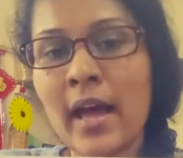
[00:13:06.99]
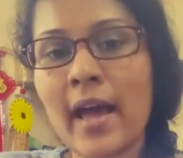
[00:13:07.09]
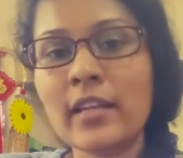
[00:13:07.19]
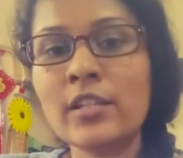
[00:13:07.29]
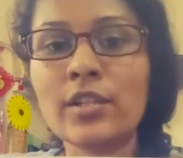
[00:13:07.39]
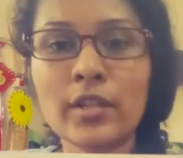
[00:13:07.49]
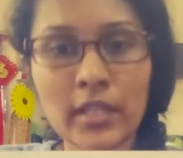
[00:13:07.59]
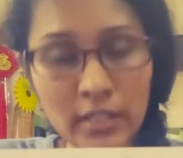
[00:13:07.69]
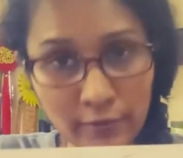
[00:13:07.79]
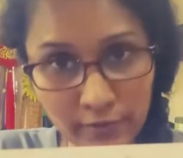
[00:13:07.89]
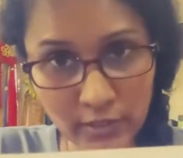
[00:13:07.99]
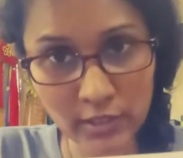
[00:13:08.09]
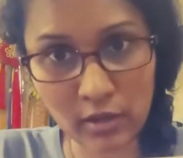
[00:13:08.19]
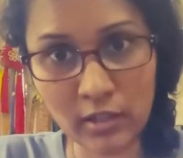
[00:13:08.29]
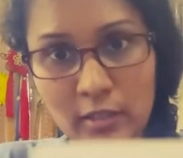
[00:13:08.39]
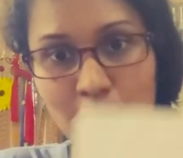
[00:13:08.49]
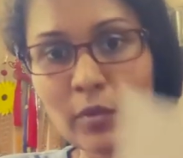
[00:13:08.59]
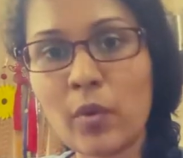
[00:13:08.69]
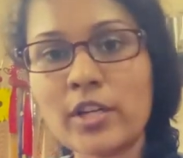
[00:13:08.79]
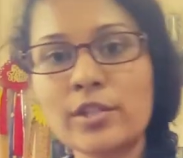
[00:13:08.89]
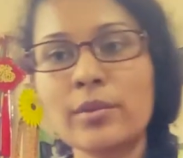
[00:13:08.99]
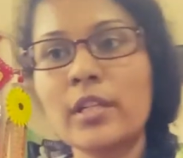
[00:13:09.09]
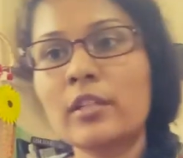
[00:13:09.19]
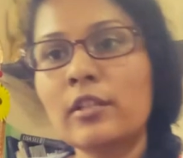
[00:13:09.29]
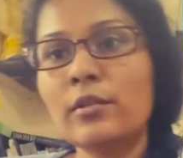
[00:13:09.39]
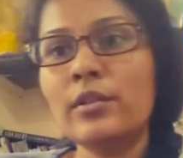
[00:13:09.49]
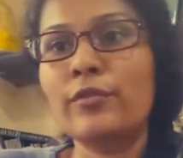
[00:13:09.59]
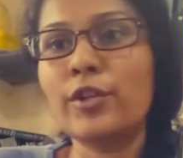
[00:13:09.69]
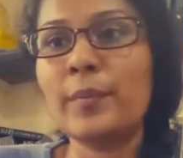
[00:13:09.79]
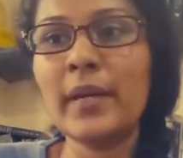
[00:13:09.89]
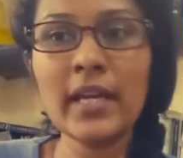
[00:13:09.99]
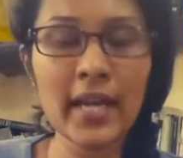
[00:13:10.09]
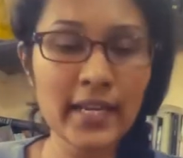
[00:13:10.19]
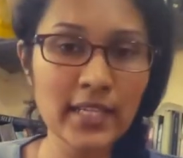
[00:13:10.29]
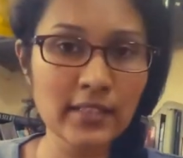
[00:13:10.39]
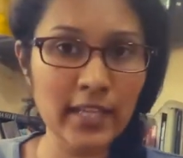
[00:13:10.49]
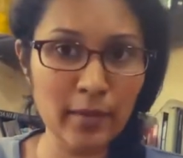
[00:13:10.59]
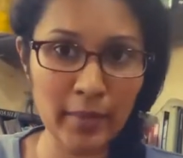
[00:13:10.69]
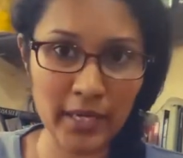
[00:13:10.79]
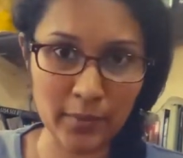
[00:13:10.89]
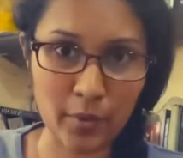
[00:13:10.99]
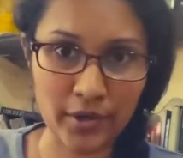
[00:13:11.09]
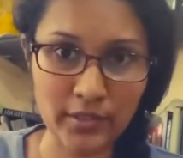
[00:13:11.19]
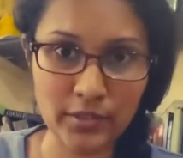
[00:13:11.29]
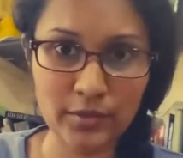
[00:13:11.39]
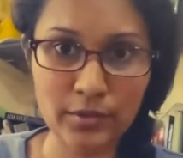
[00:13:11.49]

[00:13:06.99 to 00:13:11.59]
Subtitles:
And in the first column, what you include would be headings and main points.